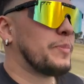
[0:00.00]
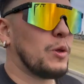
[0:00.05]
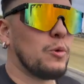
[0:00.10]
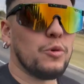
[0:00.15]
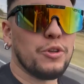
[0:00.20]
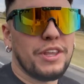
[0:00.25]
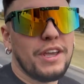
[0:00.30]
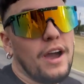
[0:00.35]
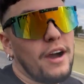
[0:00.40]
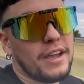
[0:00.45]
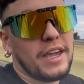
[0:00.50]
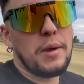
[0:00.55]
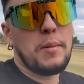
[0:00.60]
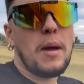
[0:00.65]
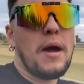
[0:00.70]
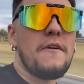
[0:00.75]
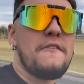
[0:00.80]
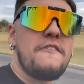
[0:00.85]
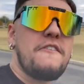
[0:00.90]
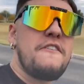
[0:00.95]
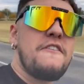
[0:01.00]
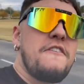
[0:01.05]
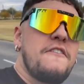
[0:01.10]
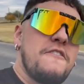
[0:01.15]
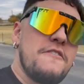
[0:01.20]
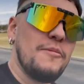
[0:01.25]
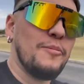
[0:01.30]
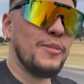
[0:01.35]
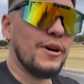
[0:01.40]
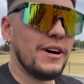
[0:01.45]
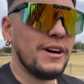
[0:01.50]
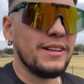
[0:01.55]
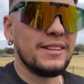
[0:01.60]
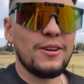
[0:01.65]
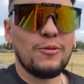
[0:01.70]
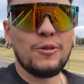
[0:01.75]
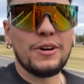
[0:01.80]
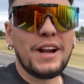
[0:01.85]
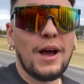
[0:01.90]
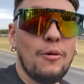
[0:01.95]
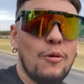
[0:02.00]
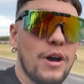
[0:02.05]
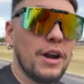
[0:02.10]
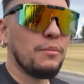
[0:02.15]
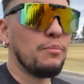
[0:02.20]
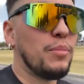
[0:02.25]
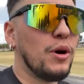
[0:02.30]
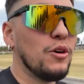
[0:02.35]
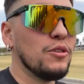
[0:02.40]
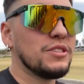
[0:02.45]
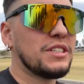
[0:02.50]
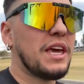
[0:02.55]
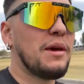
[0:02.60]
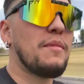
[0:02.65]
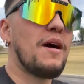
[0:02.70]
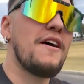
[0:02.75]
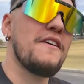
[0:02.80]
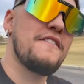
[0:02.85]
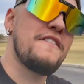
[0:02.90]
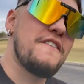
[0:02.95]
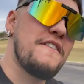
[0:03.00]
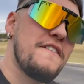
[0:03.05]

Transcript: well, they all came out, but the one I want to post came out.